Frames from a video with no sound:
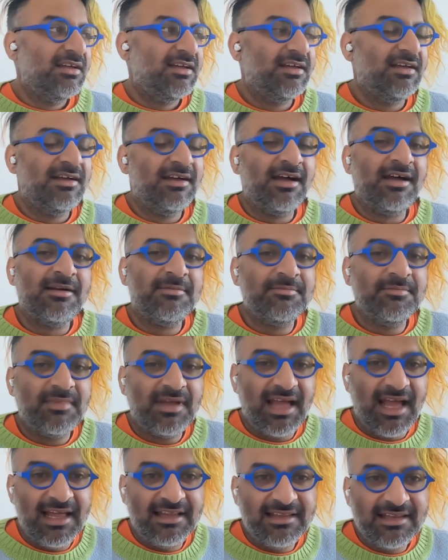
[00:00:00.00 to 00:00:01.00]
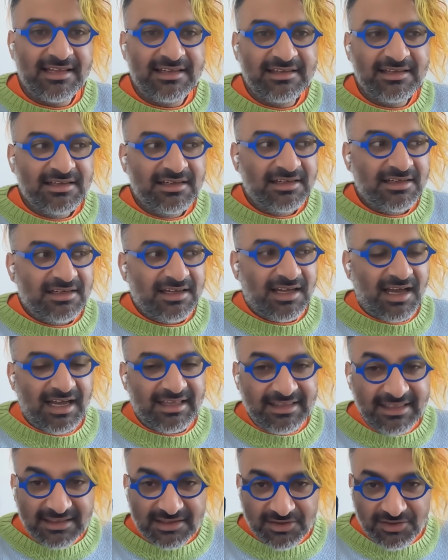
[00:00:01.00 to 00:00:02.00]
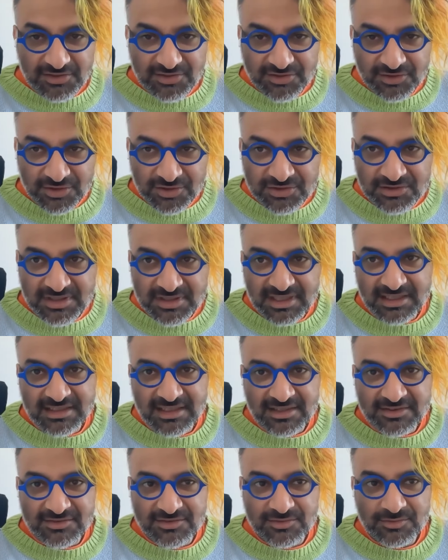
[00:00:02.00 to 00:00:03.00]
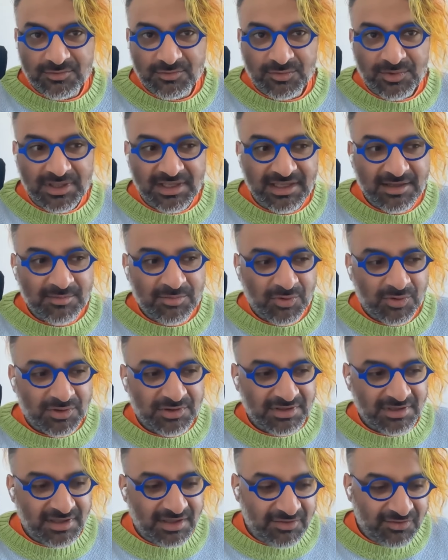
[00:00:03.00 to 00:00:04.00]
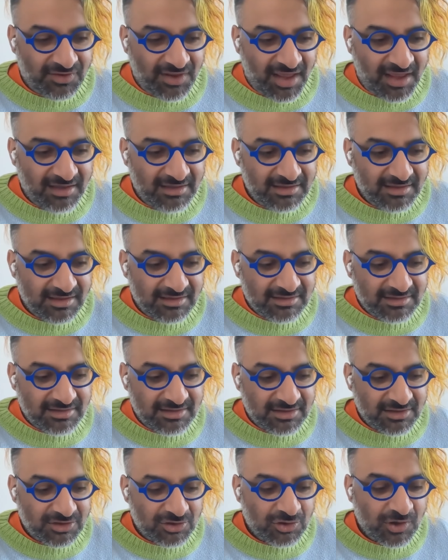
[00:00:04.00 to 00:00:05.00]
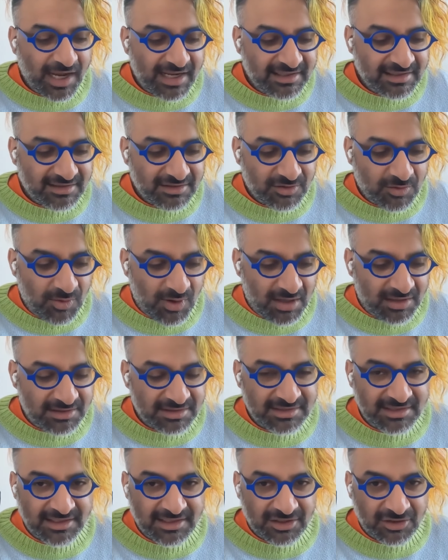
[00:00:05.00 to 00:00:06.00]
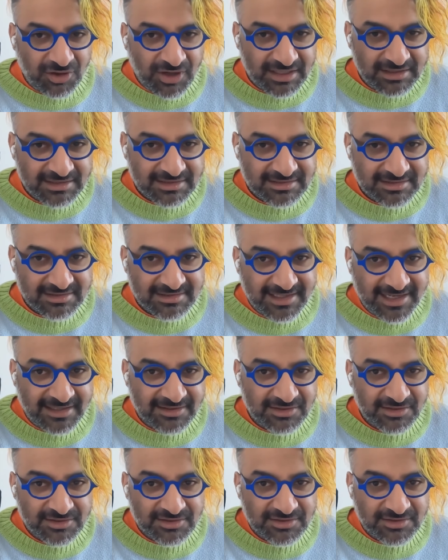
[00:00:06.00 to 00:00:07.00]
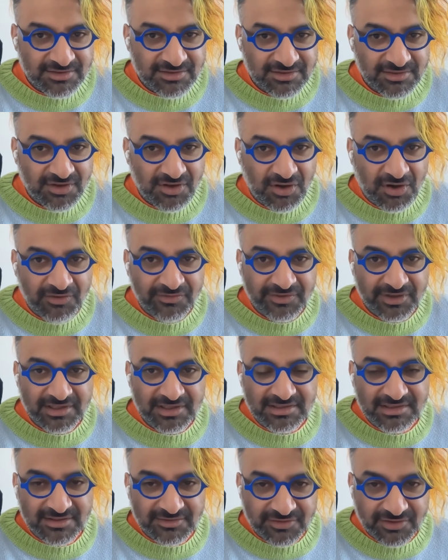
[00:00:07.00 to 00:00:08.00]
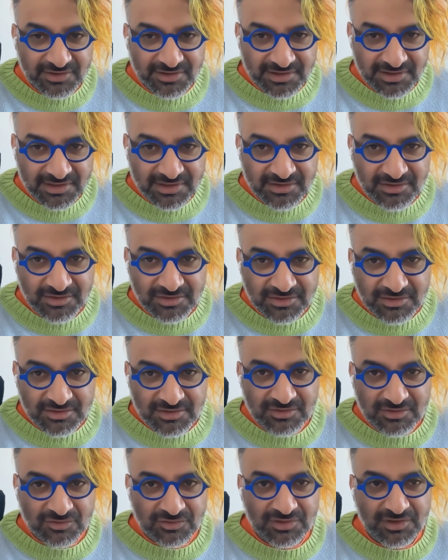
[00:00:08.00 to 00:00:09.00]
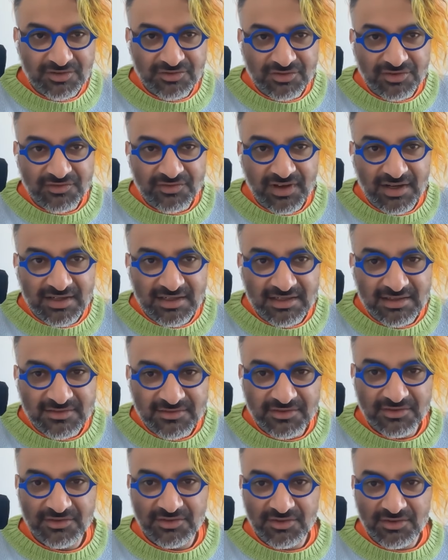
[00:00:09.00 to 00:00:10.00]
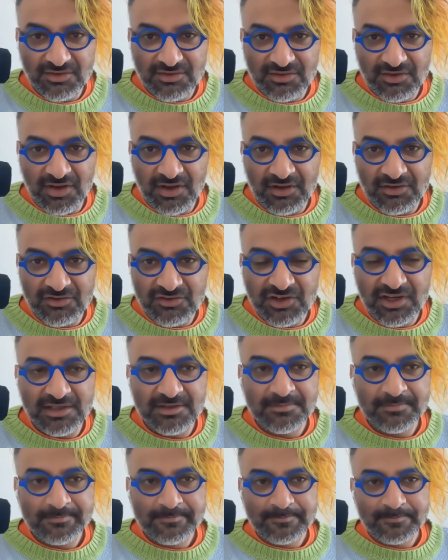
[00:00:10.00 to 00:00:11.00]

And then I think the third thing that's really important is that credit quality and credit standards are very different in traditional finance versus on-chain.